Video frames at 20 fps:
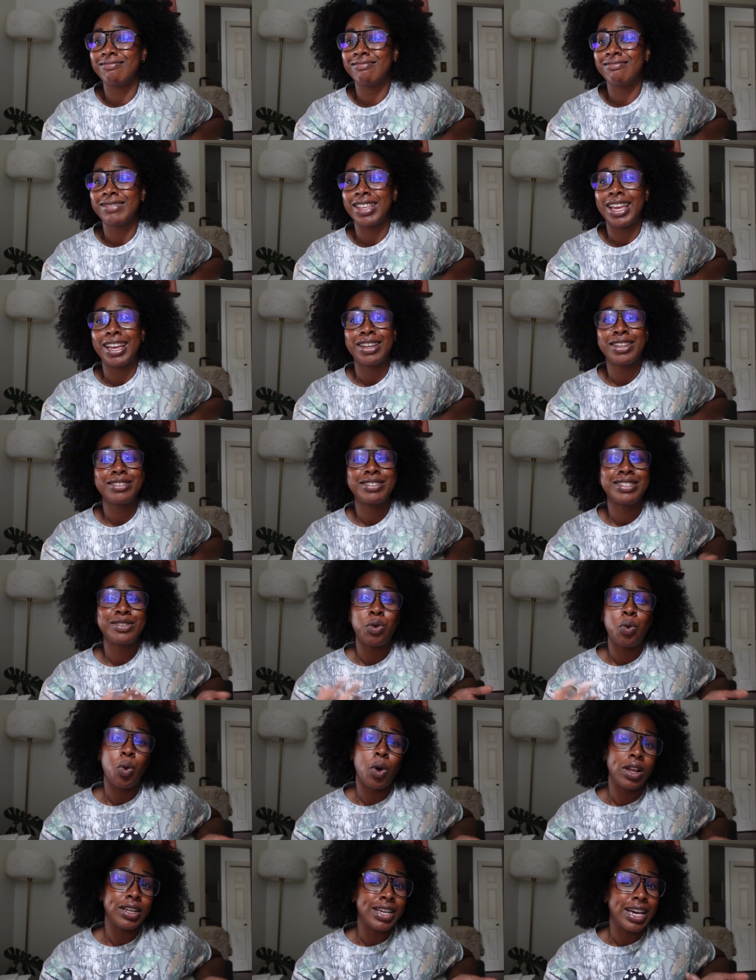like
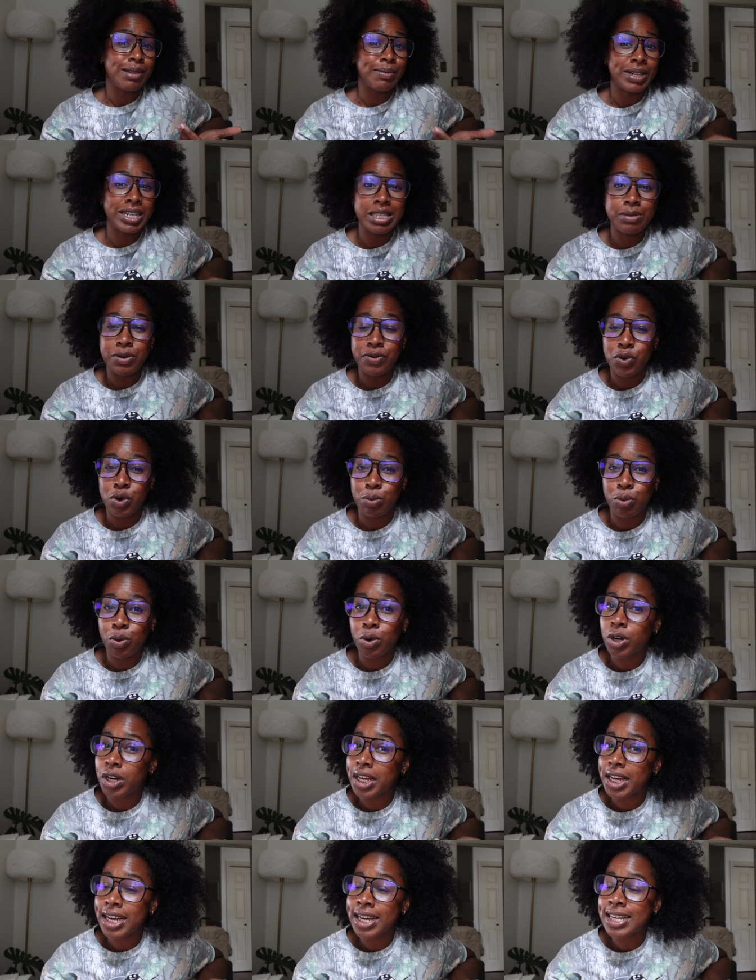10 minutes before
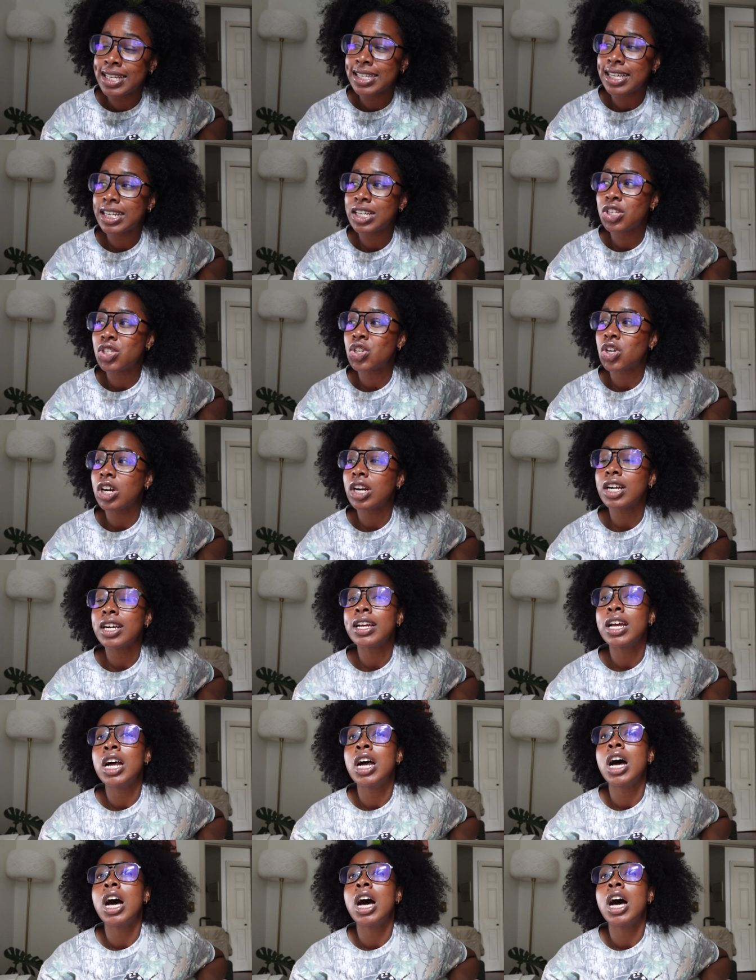boarding is gonna start.